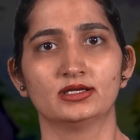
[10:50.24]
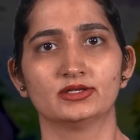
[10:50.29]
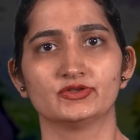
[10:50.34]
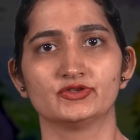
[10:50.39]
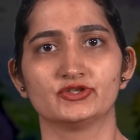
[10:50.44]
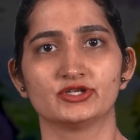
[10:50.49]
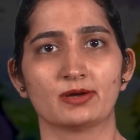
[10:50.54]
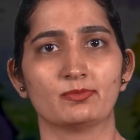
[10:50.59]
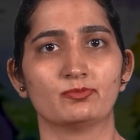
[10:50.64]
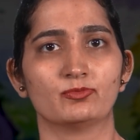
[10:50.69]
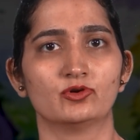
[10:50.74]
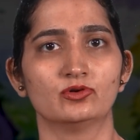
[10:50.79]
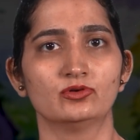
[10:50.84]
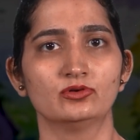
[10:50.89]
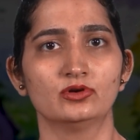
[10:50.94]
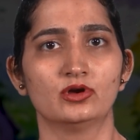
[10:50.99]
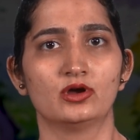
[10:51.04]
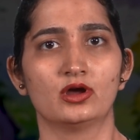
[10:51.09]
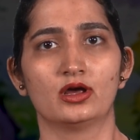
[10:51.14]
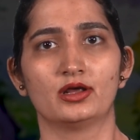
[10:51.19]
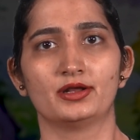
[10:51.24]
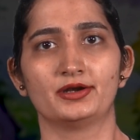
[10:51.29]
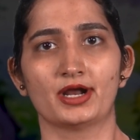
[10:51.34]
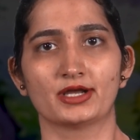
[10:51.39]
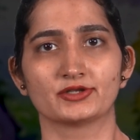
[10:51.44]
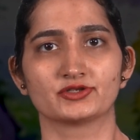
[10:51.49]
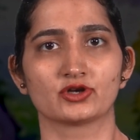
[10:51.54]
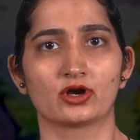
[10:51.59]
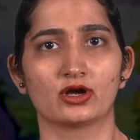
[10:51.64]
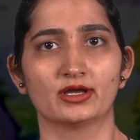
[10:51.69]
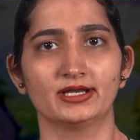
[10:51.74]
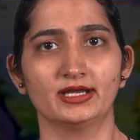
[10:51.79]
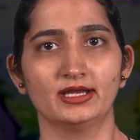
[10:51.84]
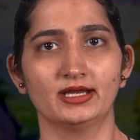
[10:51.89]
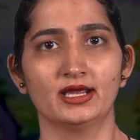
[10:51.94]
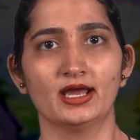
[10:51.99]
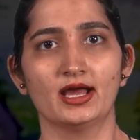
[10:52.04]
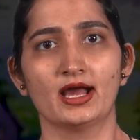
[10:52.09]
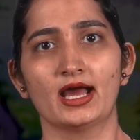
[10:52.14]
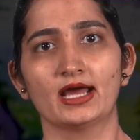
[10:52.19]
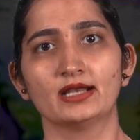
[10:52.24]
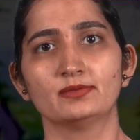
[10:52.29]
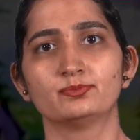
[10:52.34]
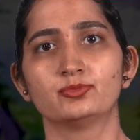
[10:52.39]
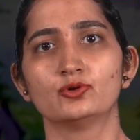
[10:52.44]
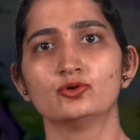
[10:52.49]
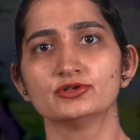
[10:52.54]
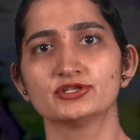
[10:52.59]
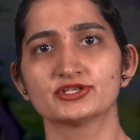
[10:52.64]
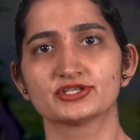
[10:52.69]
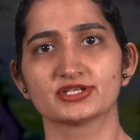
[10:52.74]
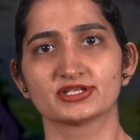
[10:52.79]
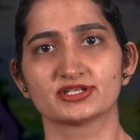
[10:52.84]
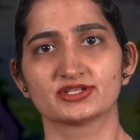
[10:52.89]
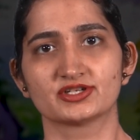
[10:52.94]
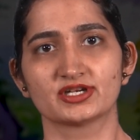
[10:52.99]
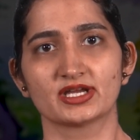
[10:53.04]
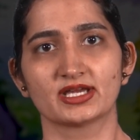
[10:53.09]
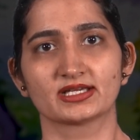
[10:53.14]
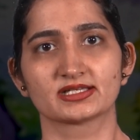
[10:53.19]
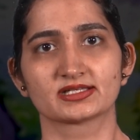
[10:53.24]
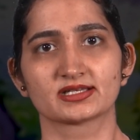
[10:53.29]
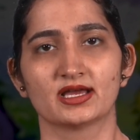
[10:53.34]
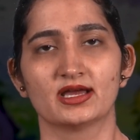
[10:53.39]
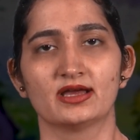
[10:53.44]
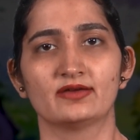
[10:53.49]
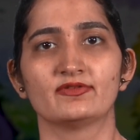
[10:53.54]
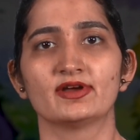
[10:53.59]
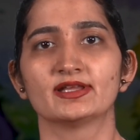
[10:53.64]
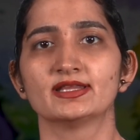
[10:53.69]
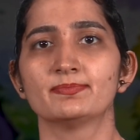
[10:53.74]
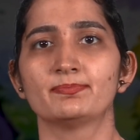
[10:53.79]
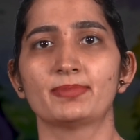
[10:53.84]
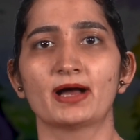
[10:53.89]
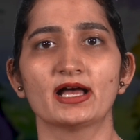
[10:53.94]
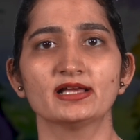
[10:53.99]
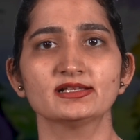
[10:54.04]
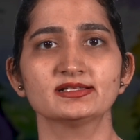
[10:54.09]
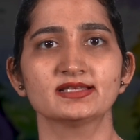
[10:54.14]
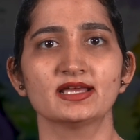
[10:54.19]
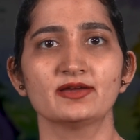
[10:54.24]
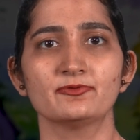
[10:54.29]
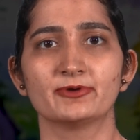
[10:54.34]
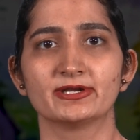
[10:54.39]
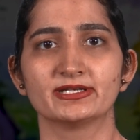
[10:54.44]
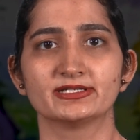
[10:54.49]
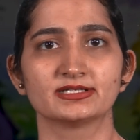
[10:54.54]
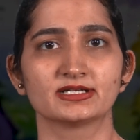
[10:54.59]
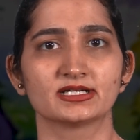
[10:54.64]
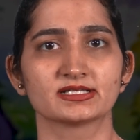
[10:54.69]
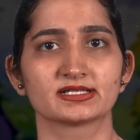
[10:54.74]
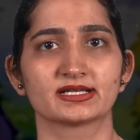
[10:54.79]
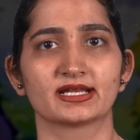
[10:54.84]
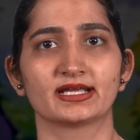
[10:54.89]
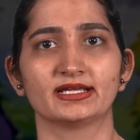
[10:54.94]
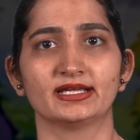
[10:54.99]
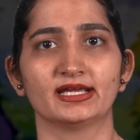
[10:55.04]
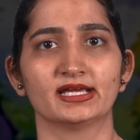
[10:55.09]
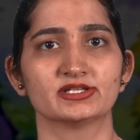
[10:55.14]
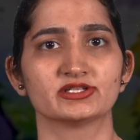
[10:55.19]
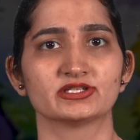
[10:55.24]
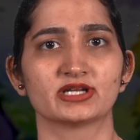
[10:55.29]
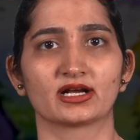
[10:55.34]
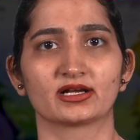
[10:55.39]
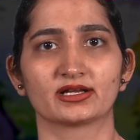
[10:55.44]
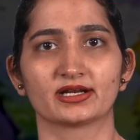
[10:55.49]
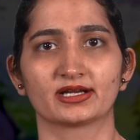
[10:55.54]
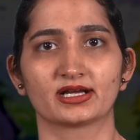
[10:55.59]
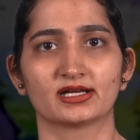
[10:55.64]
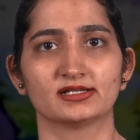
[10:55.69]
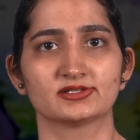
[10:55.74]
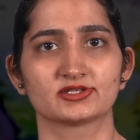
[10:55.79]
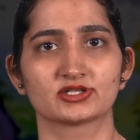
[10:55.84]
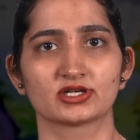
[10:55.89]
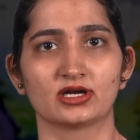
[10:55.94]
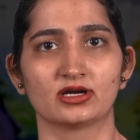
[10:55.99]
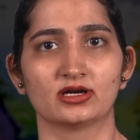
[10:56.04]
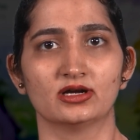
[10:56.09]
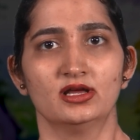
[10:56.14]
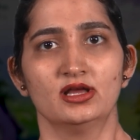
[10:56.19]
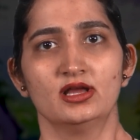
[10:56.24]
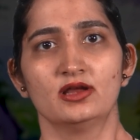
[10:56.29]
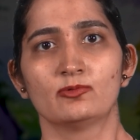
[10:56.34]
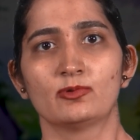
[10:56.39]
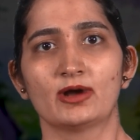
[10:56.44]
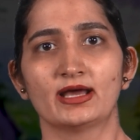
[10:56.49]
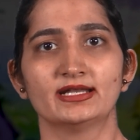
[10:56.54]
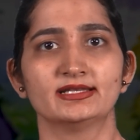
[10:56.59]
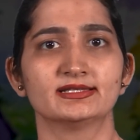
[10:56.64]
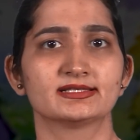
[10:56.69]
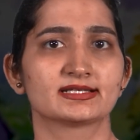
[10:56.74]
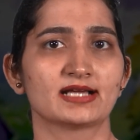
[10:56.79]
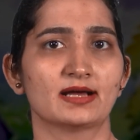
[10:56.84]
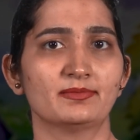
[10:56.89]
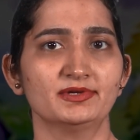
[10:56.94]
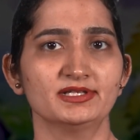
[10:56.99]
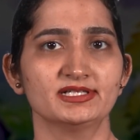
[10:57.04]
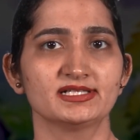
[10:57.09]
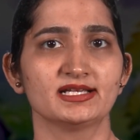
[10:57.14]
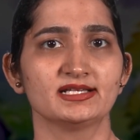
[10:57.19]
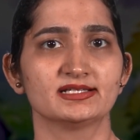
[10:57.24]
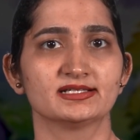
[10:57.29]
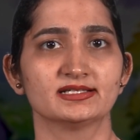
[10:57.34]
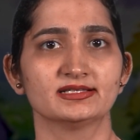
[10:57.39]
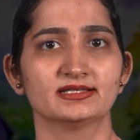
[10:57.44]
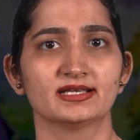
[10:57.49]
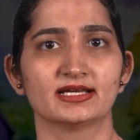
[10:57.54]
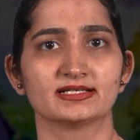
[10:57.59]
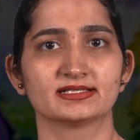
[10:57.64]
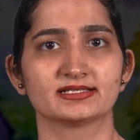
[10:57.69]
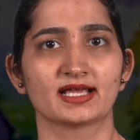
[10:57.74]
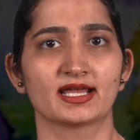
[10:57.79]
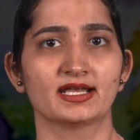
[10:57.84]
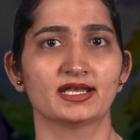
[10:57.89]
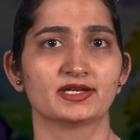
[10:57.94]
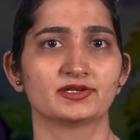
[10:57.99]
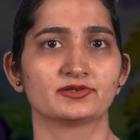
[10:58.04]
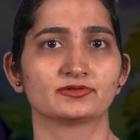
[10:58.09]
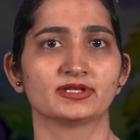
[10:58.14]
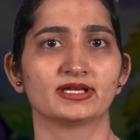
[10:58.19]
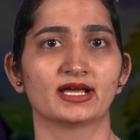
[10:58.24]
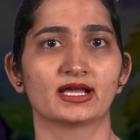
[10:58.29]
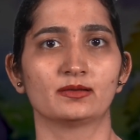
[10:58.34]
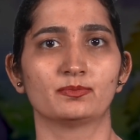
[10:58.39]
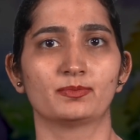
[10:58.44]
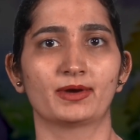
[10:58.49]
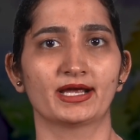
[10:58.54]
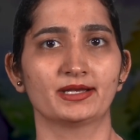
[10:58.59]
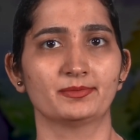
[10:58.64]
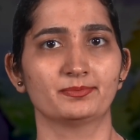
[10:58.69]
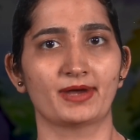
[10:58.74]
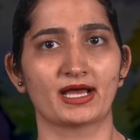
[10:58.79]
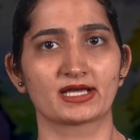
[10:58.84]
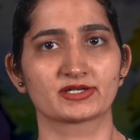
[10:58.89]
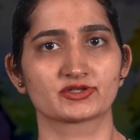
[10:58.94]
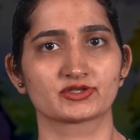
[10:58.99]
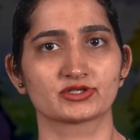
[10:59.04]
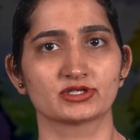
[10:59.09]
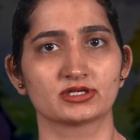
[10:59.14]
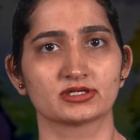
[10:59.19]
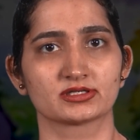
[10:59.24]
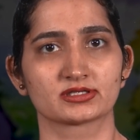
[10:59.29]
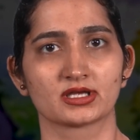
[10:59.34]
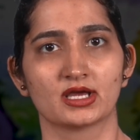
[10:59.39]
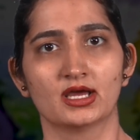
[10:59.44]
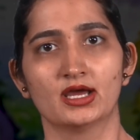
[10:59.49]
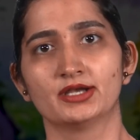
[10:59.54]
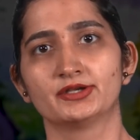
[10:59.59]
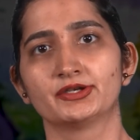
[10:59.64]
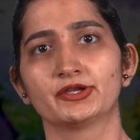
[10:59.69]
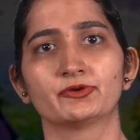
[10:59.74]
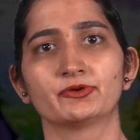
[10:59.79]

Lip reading: Jammu, Rajouri and Poonch districts, where they pass their winters and engage in agriculture, while in summer season they ascend into the alpine pastures to